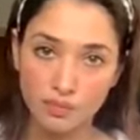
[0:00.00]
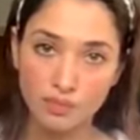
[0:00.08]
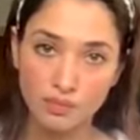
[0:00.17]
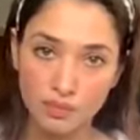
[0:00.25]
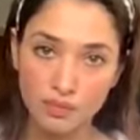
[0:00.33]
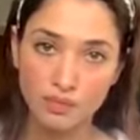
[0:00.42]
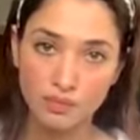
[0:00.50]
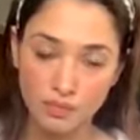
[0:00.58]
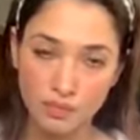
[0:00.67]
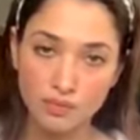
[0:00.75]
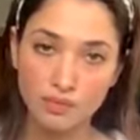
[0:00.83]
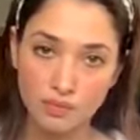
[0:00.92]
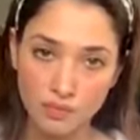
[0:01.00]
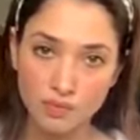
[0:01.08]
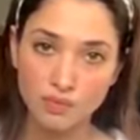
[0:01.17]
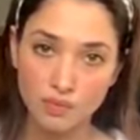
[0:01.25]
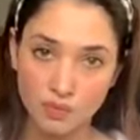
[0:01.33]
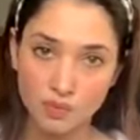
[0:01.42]

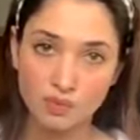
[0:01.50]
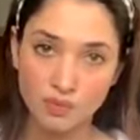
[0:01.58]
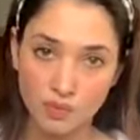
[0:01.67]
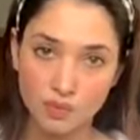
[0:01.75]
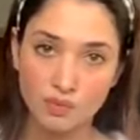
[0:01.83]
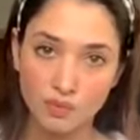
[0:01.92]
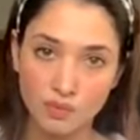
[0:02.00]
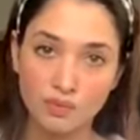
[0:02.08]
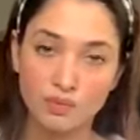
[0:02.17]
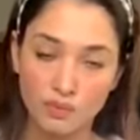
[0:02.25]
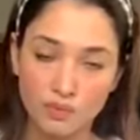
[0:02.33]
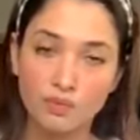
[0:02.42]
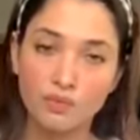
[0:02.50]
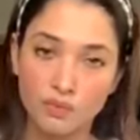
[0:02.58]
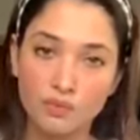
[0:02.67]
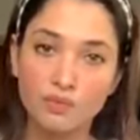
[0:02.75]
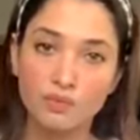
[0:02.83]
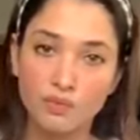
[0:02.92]

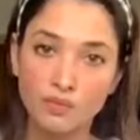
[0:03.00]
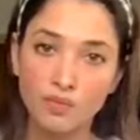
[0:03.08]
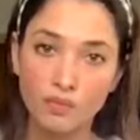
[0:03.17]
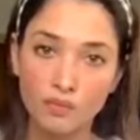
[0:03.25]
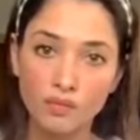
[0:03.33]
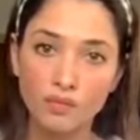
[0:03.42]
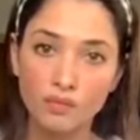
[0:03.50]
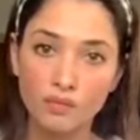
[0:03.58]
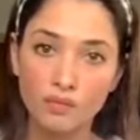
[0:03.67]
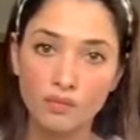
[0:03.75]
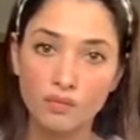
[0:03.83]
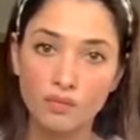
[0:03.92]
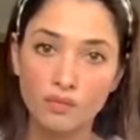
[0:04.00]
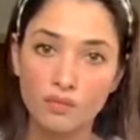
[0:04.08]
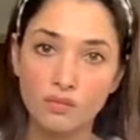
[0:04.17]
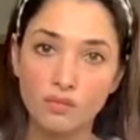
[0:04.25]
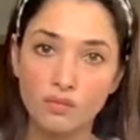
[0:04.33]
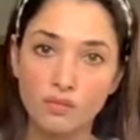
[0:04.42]

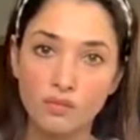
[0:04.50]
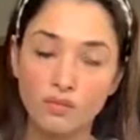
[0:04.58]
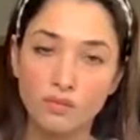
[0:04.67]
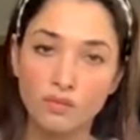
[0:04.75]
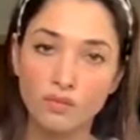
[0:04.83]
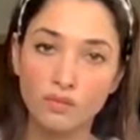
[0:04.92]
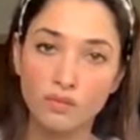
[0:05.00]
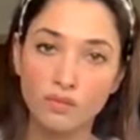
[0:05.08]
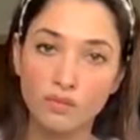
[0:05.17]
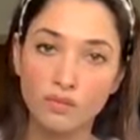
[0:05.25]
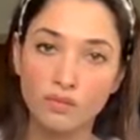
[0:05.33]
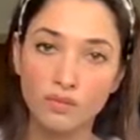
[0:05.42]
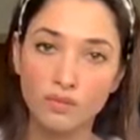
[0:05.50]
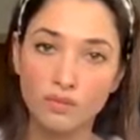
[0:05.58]
This person isn't speaking.